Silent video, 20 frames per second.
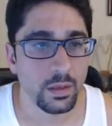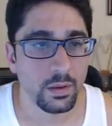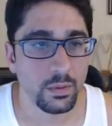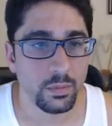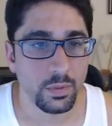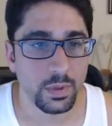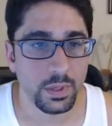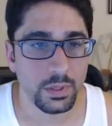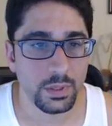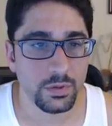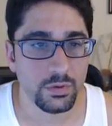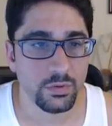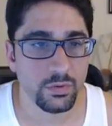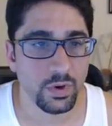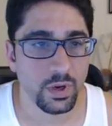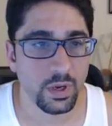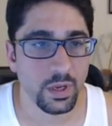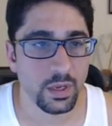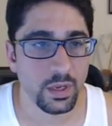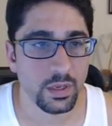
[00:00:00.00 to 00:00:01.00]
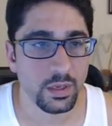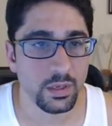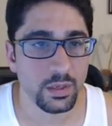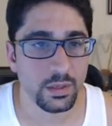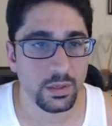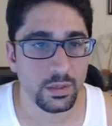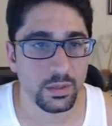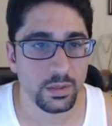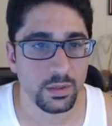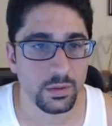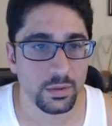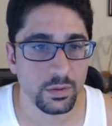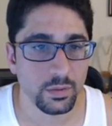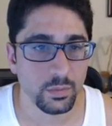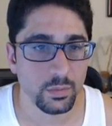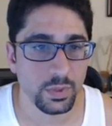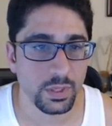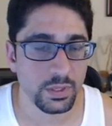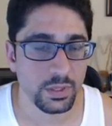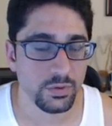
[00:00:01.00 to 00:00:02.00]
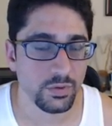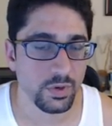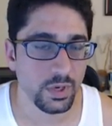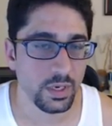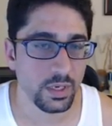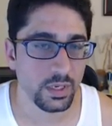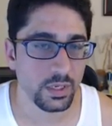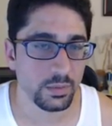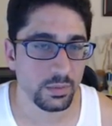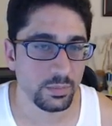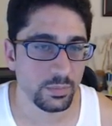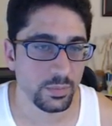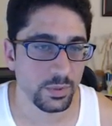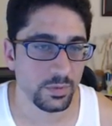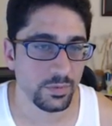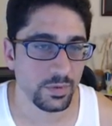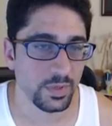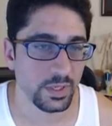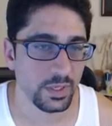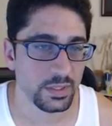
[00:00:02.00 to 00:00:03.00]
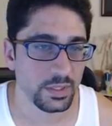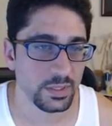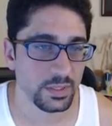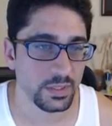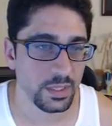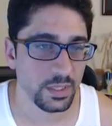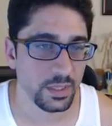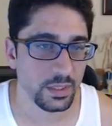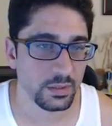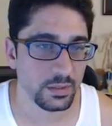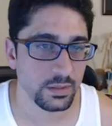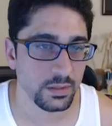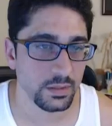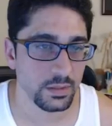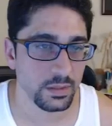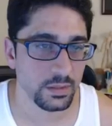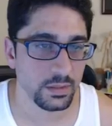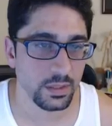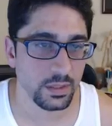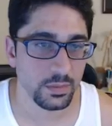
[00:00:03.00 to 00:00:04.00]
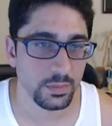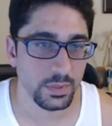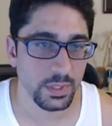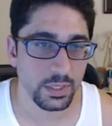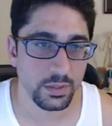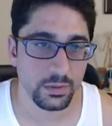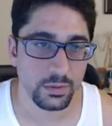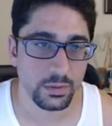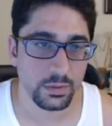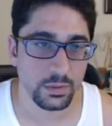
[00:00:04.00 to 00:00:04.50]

We're can we try. use Sam? We can try, but if he gets attacked, he's gonna be out.